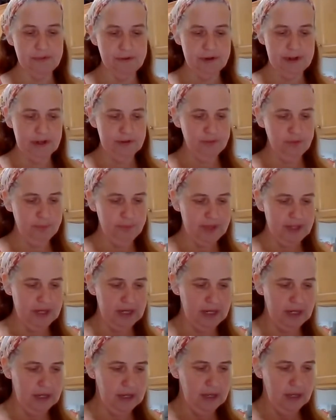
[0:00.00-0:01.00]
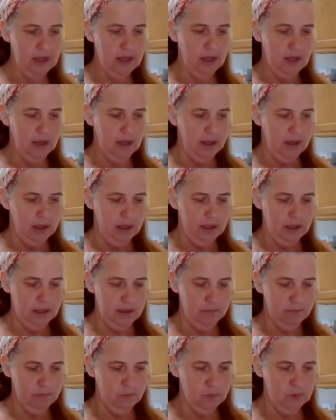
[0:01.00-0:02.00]
and everybody
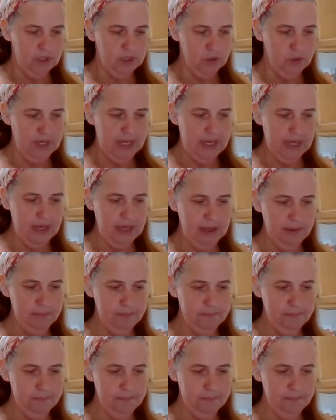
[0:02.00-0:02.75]
was okay,